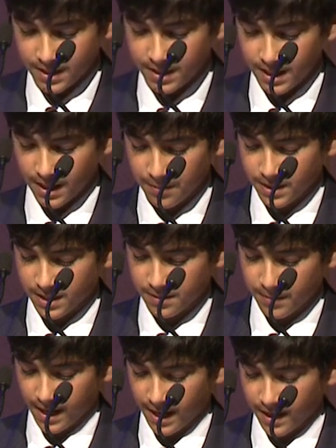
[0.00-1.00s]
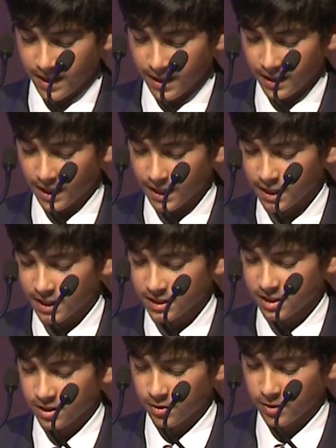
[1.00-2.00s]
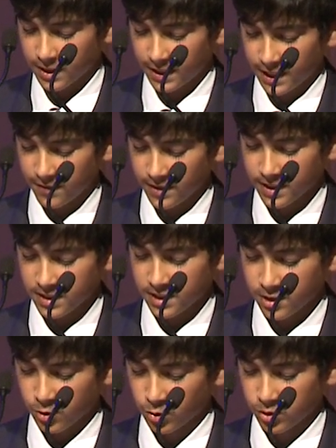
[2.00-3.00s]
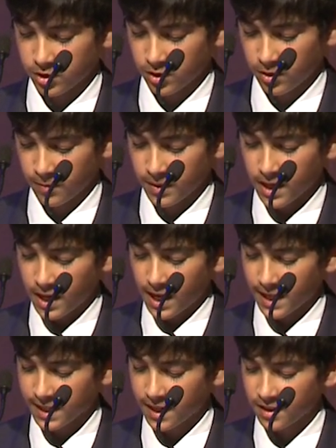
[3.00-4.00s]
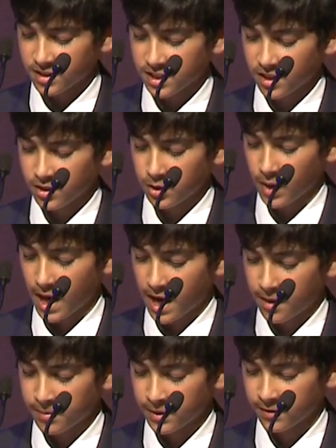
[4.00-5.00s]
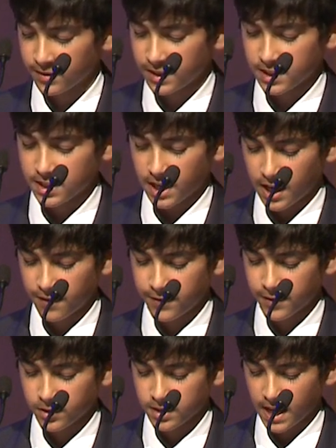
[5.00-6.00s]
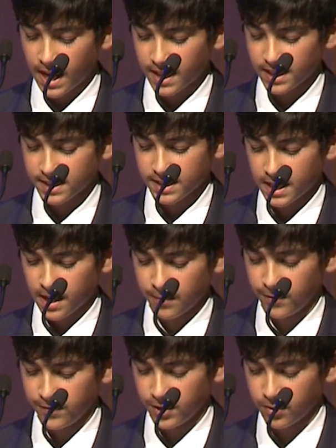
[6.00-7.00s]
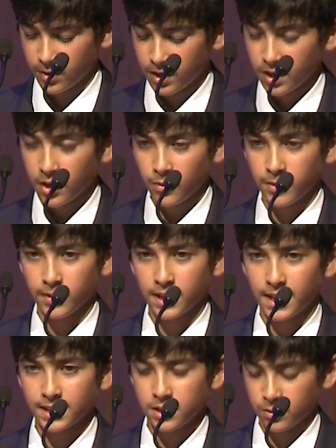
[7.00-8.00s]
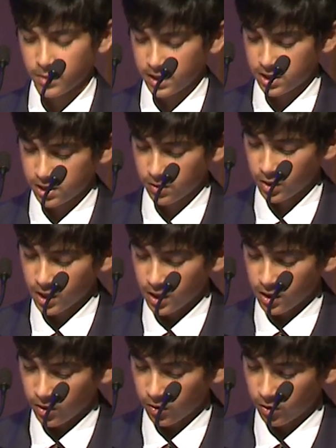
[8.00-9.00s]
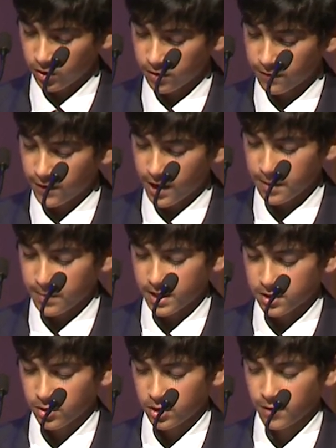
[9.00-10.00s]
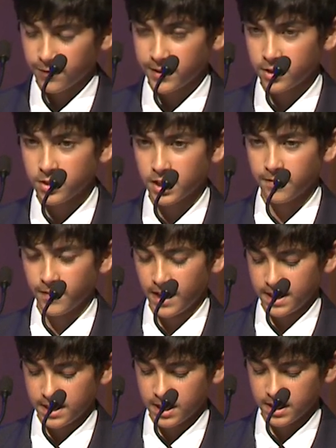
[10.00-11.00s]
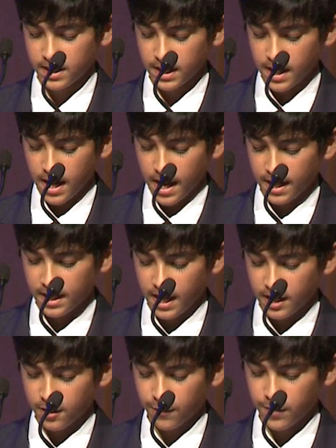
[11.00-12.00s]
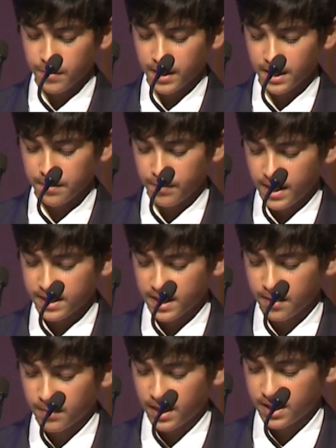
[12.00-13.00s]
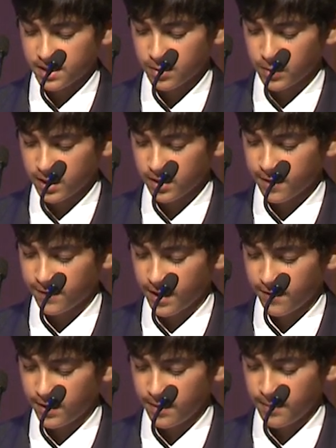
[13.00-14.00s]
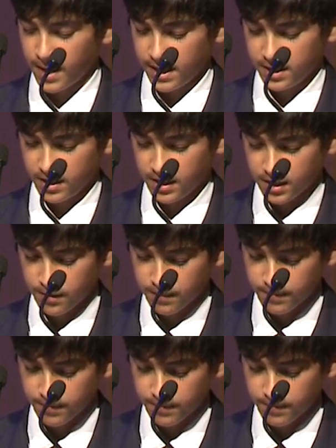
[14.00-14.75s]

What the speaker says: Dear Mr. Main, like us, you are leaving the school soon. I cannot tell you how privileged I feel to have this time with you. We would like to wish you all the very best on your future adventures, and thank you for being the best headmaster we could have ever imagined.